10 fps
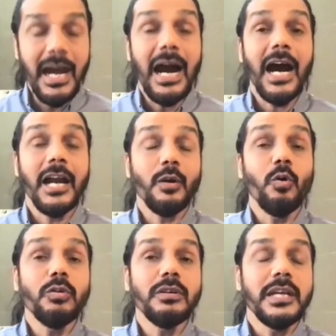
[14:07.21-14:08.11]
our
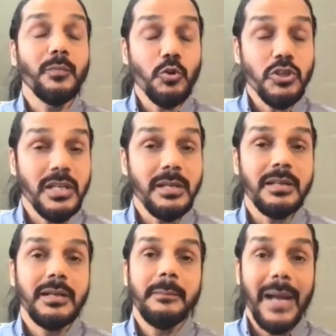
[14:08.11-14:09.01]
own emotional
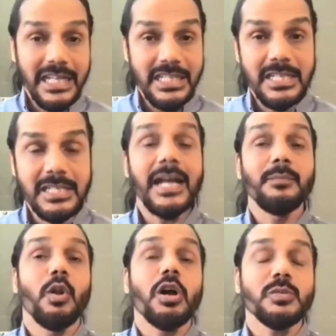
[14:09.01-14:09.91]
baggages and
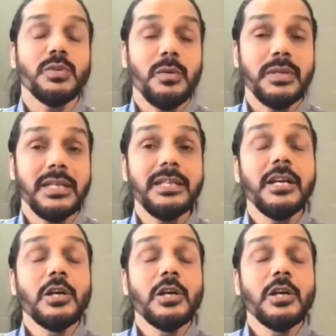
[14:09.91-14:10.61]
blocks which are within,